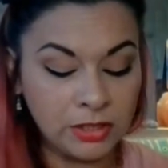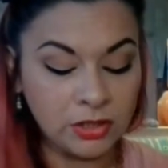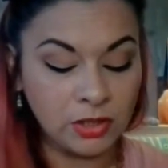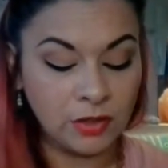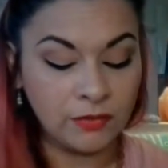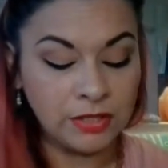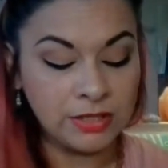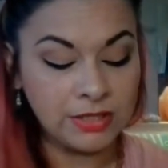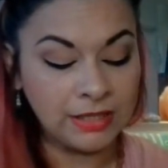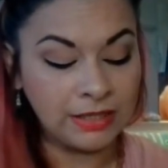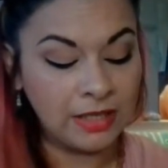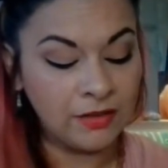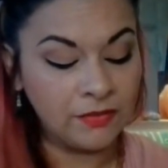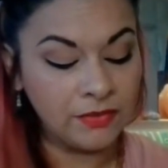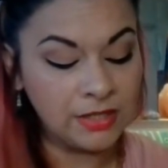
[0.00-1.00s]
service to
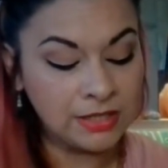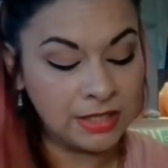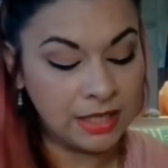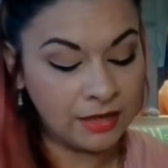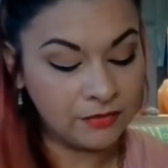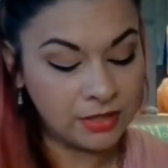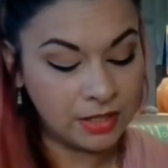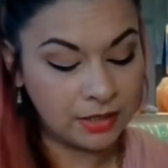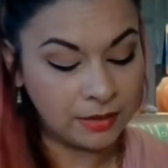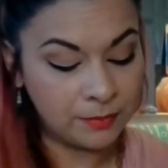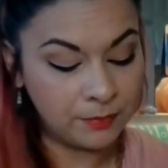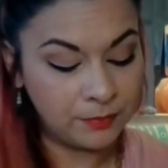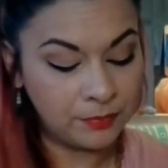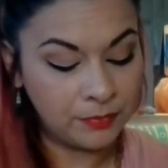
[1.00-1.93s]
love this lifetime.